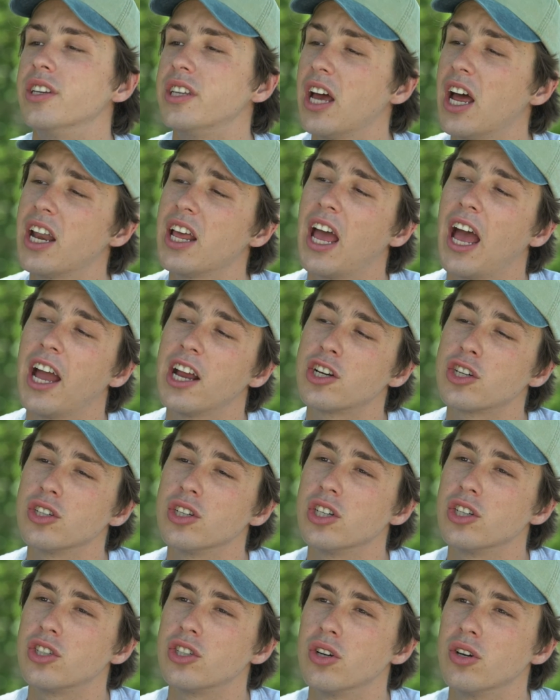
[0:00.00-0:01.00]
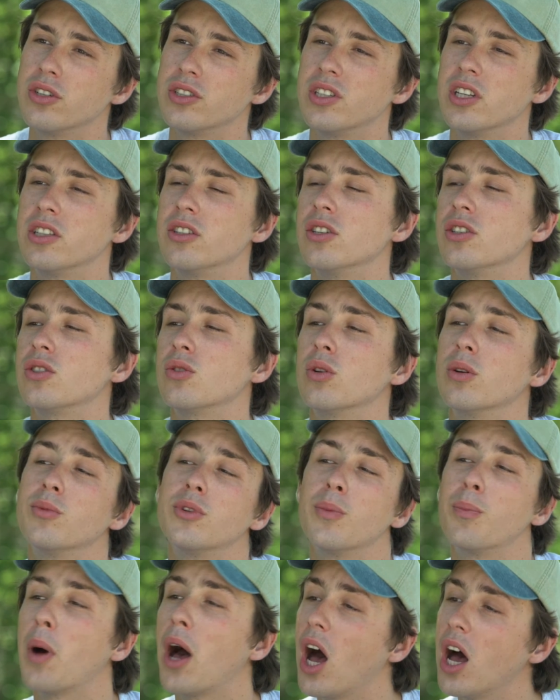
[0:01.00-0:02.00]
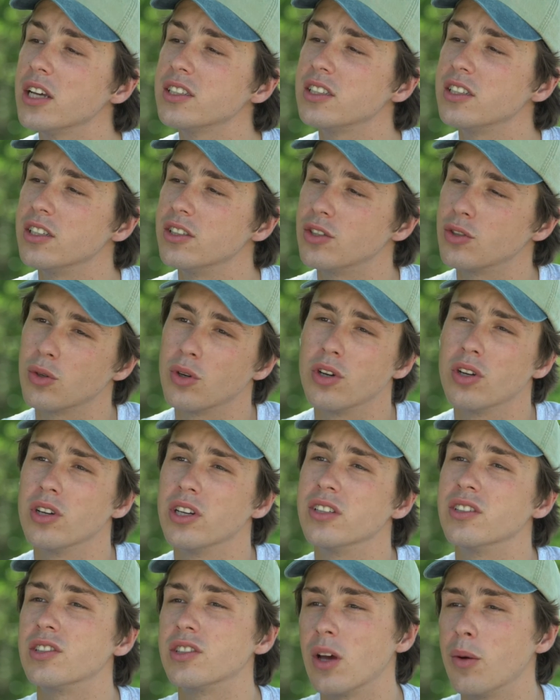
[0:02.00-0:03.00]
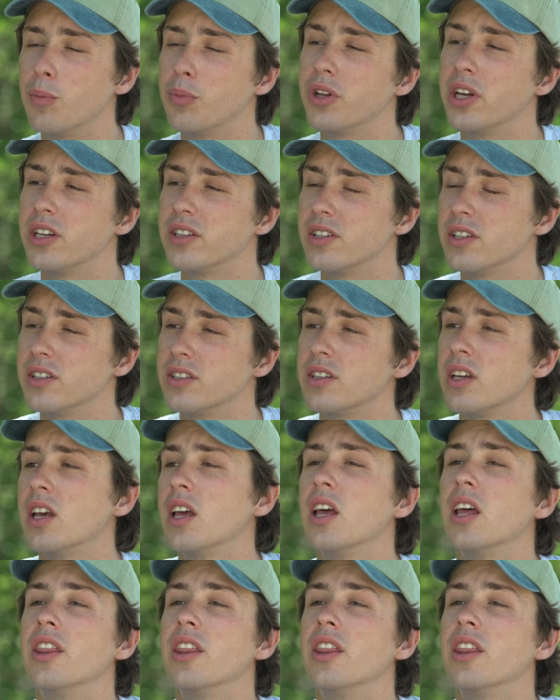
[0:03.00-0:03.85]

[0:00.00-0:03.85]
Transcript: data actually shows that the storm deposited soil in some places